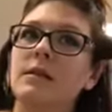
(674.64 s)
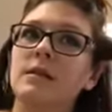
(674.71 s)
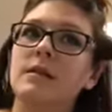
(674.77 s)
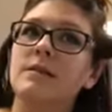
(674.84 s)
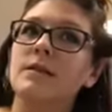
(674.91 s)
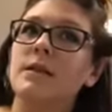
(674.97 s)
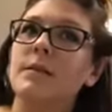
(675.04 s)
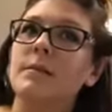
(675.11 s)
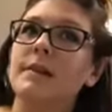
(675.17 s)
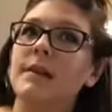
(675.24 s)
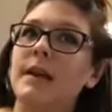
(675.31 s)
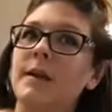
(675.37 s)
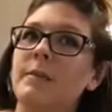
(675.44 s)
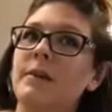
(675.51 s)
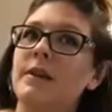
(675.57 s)
So I'm
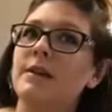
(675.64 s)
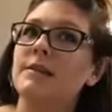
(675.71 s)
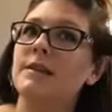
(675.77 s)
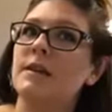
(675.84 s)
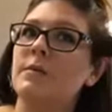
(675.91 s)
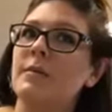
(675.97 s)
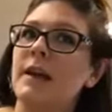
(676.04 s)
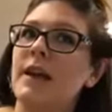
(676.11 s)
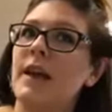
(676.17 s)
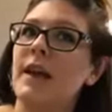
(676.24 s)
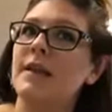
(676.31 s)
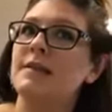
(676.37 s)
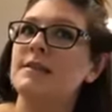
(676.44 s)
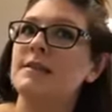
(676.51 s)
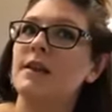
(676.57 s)
clamping until my
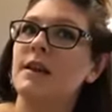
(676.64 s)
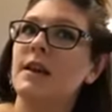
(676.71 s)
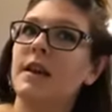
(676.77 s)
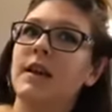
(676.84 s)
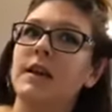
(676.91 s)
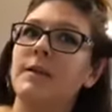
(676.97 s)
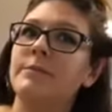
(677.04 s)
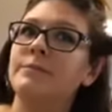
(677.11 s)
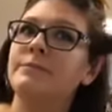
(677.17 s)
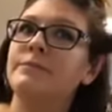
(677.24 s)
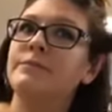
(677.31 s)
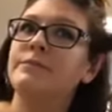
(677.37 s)
ends are in